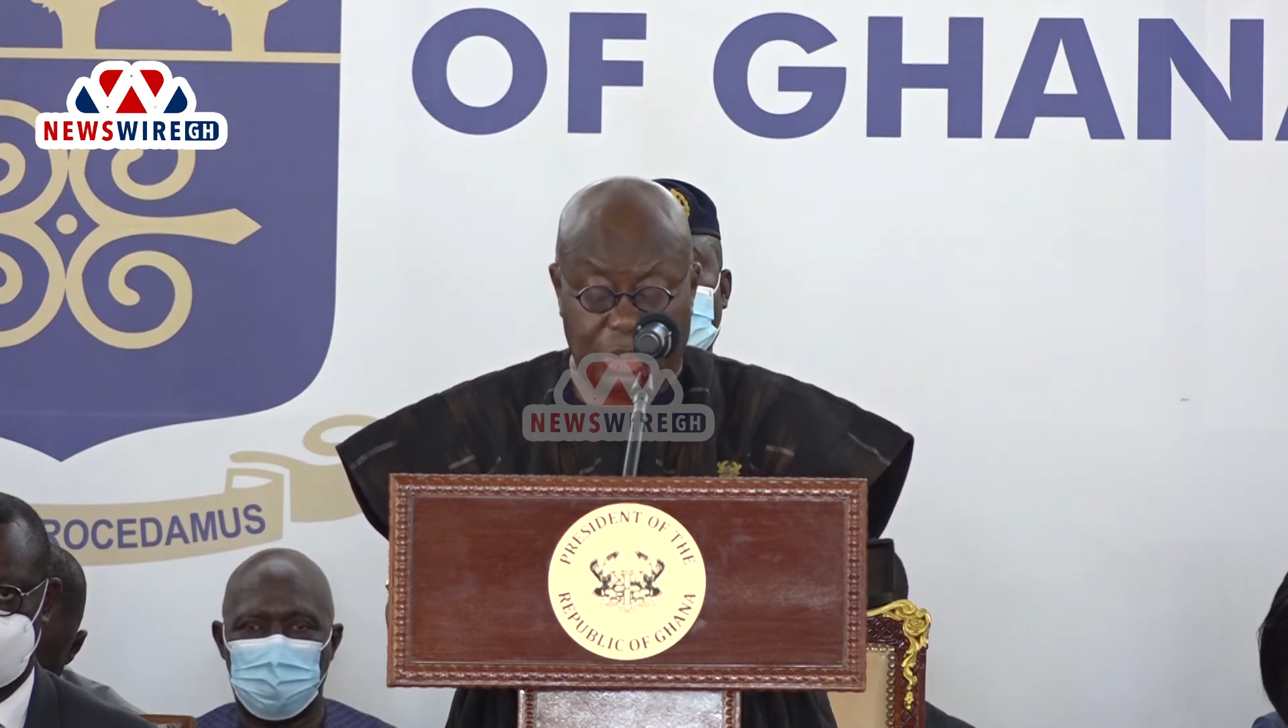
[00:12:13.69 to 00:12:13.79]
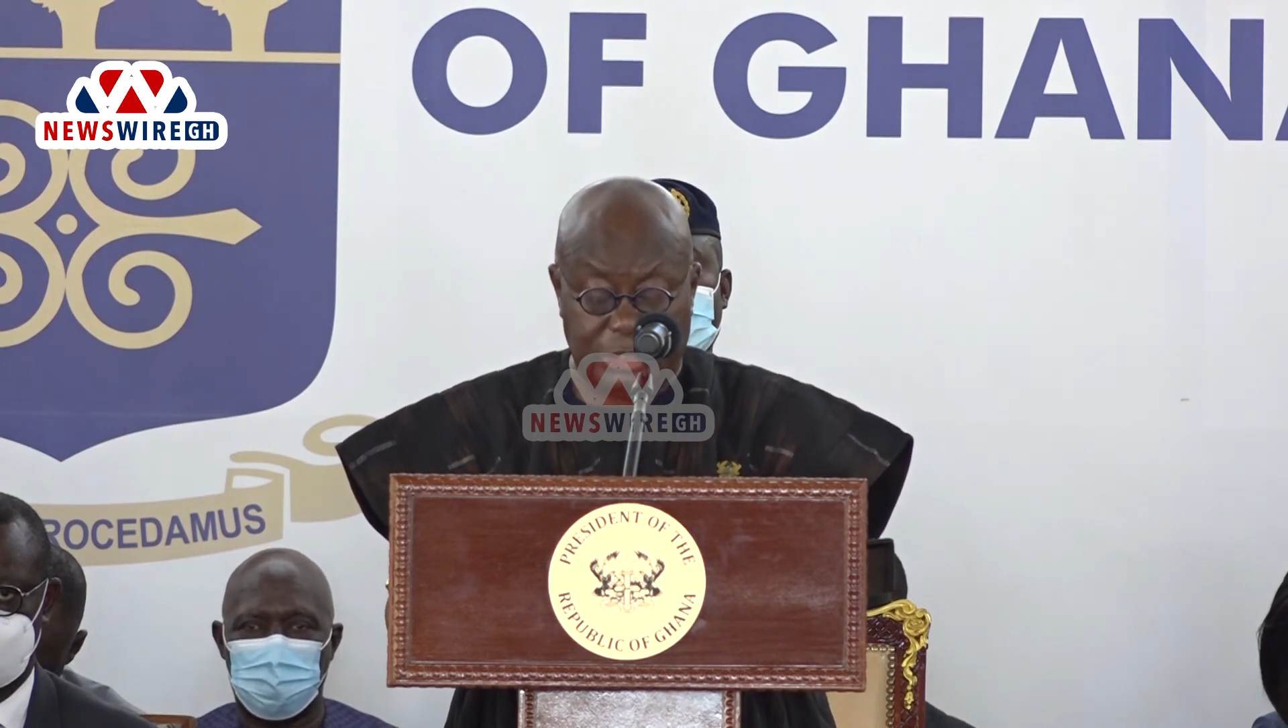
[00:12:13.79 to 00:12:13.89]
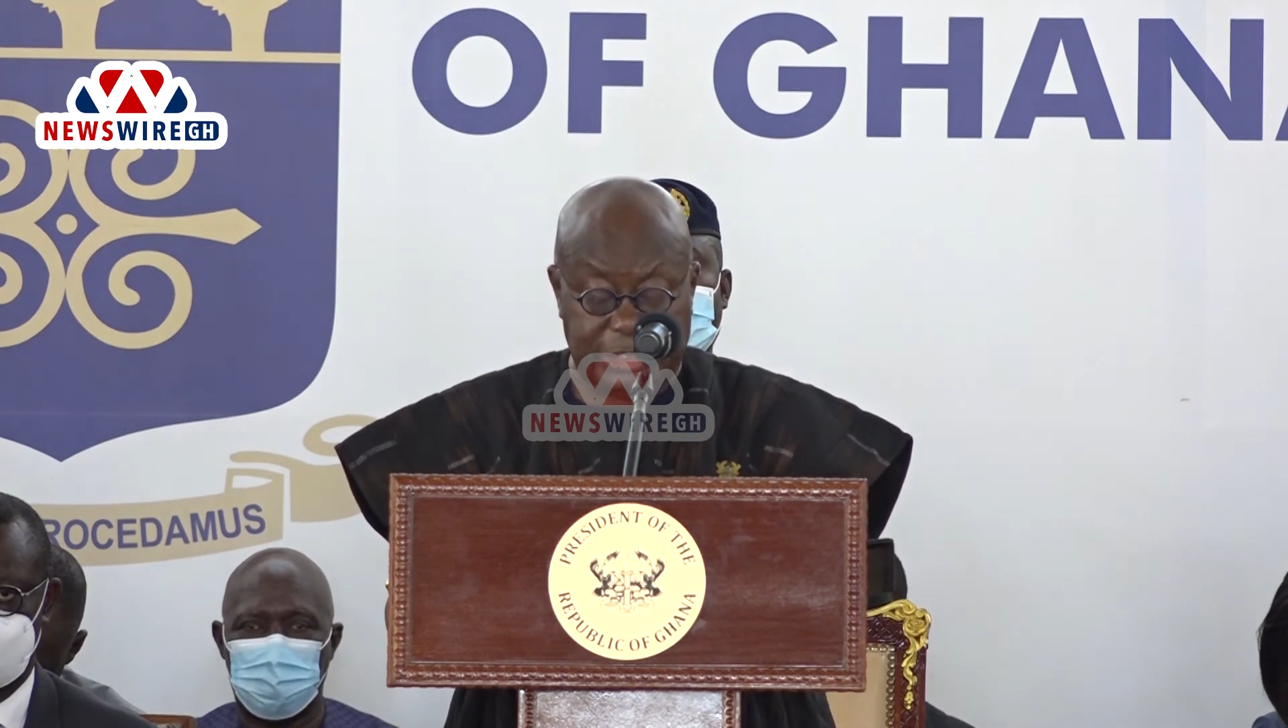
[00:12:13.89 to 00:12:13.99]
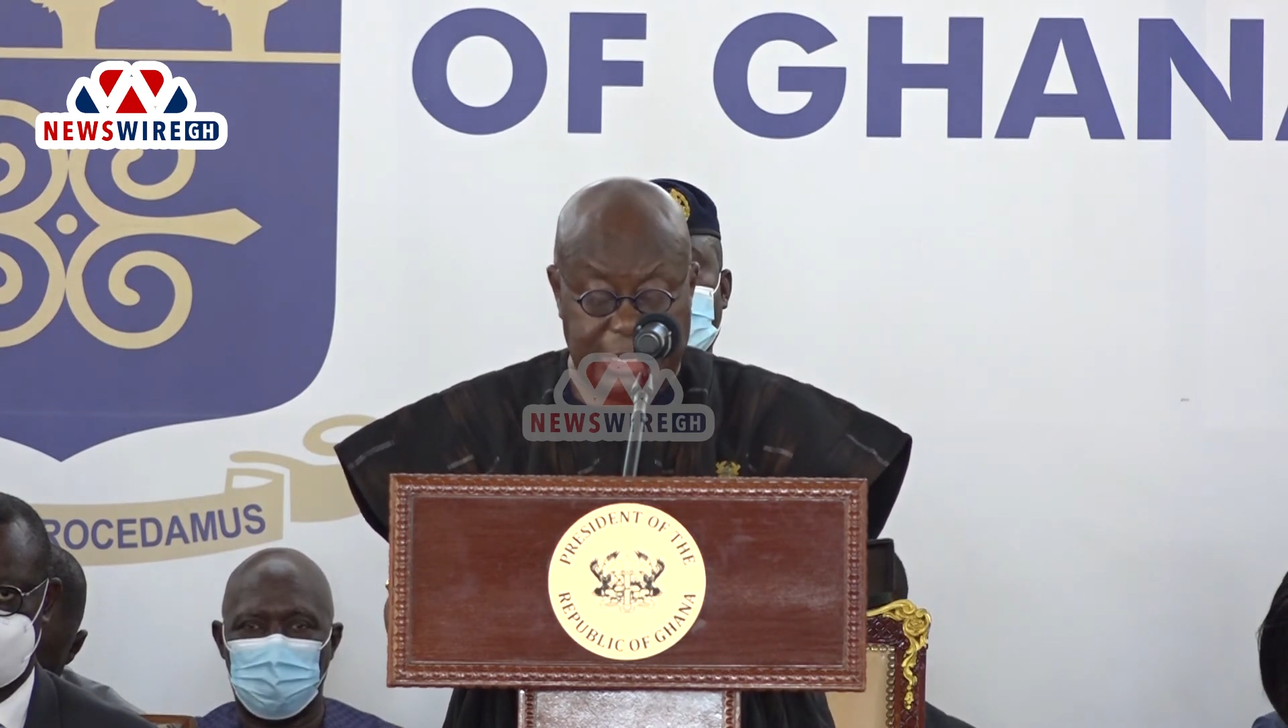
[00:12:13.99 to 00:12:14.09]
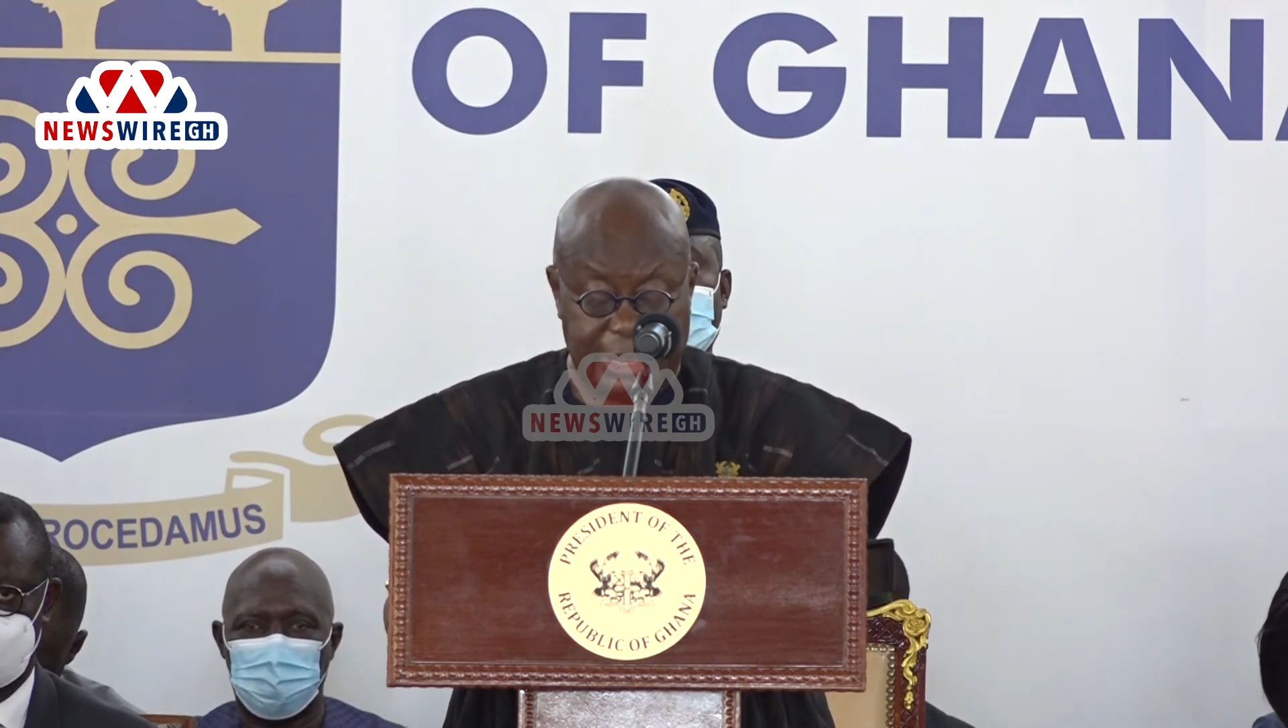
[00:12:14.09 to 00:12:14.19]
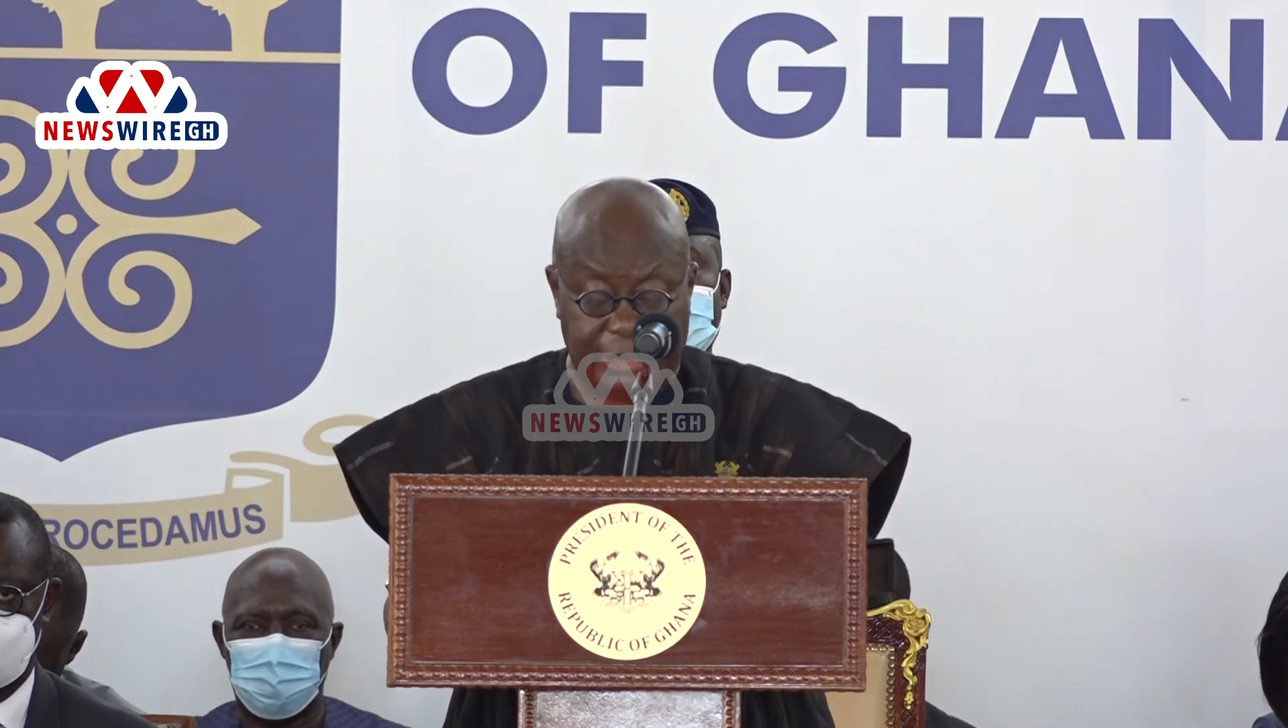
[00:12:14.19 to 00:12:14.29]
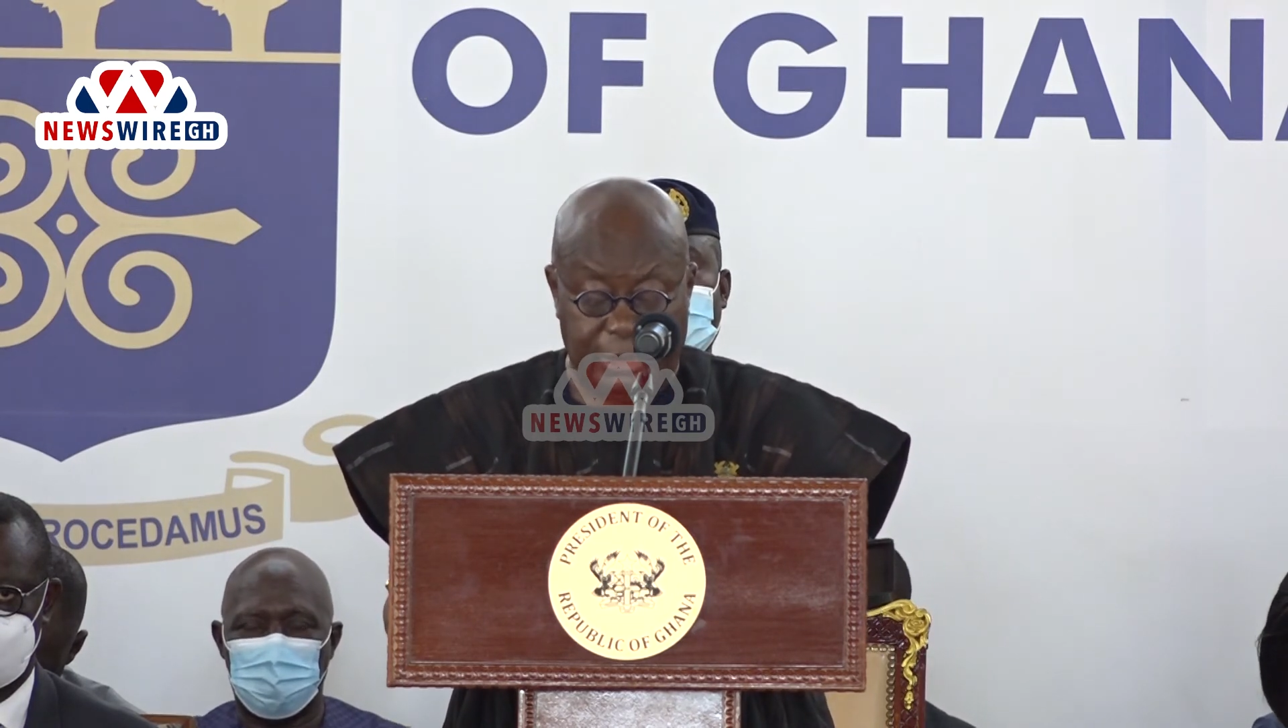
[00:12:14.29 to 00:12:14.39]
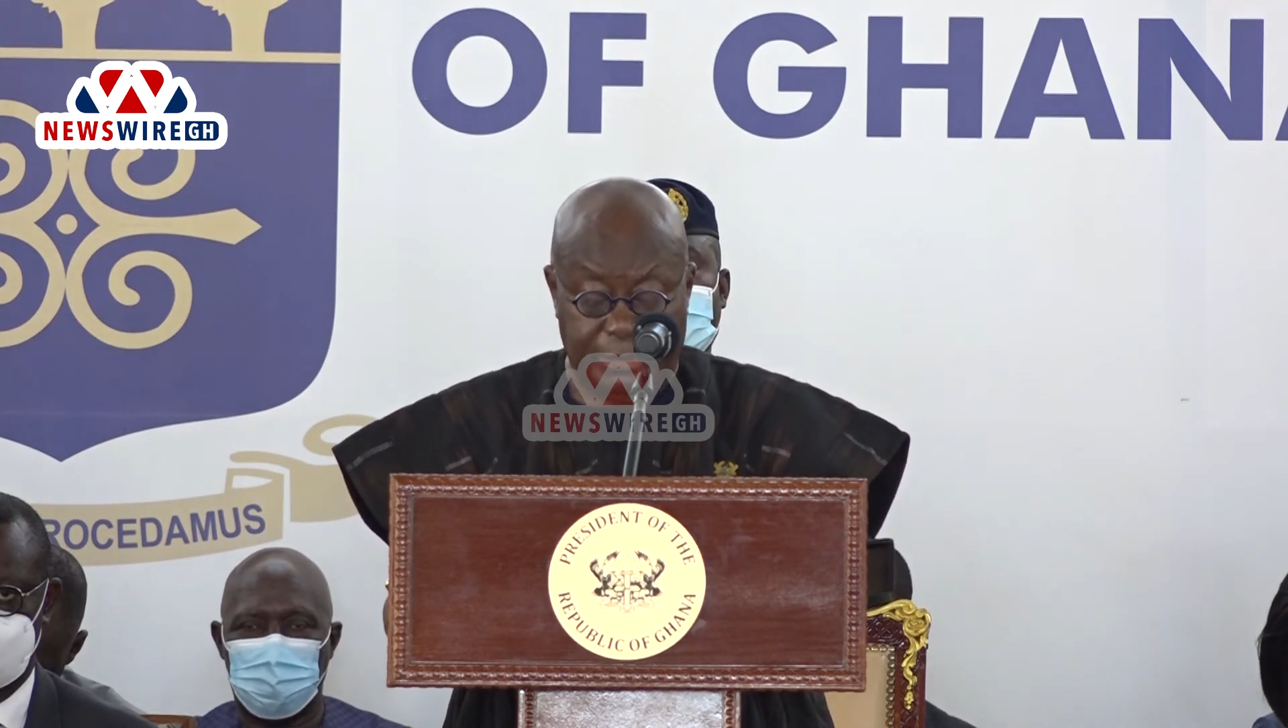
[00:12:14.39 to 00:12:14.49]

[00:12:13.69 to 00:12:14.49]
continental